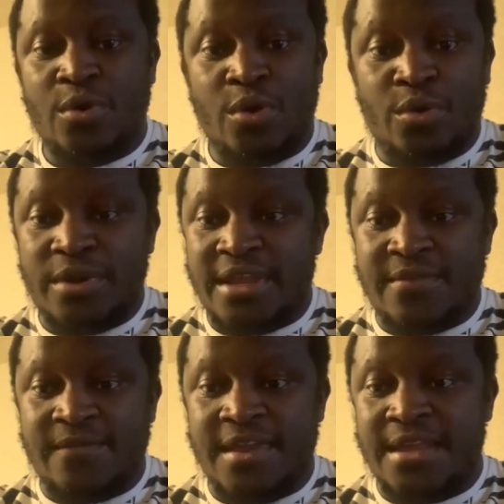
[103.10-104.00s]
All
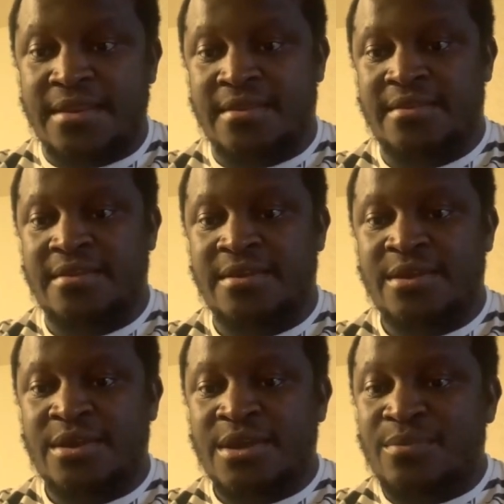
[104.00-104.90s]
in vain,
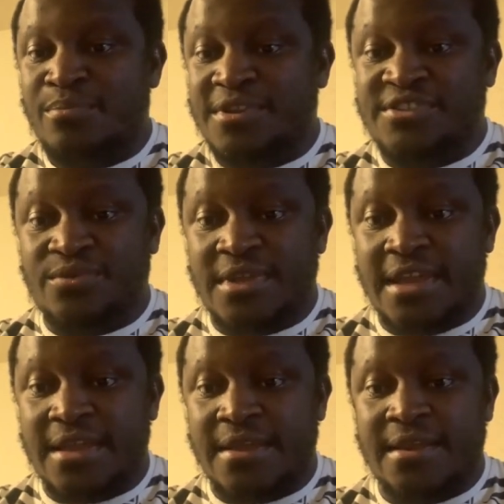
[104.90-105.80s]
but
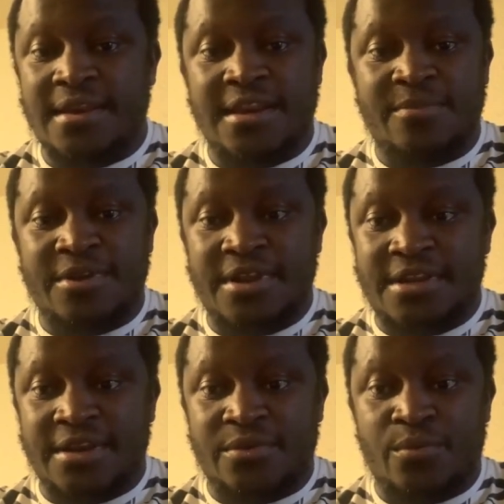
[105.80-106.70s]
today
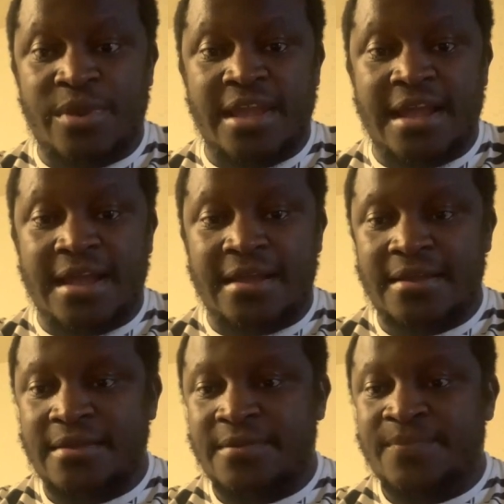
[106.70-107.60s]
liberated we are,
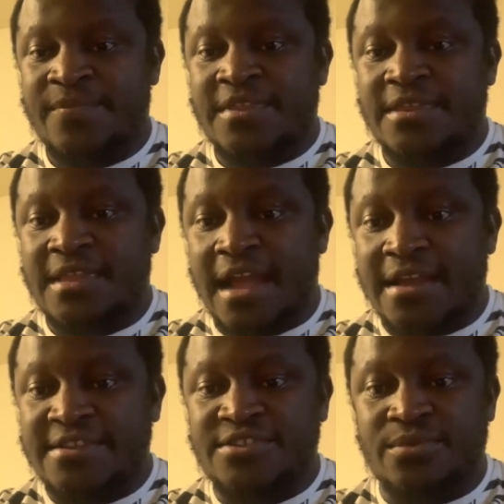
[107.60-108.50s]

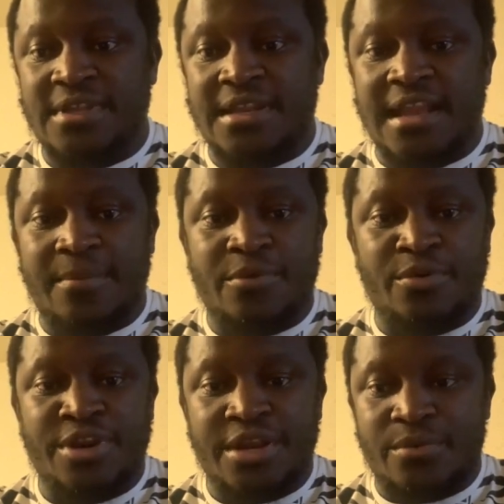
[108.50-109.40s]
thanks to the Labdoo
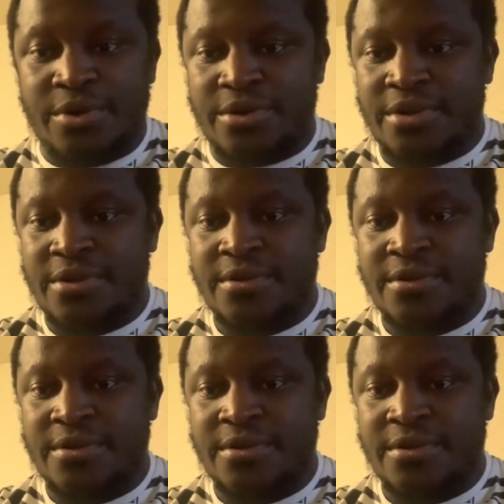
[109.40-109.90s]
network.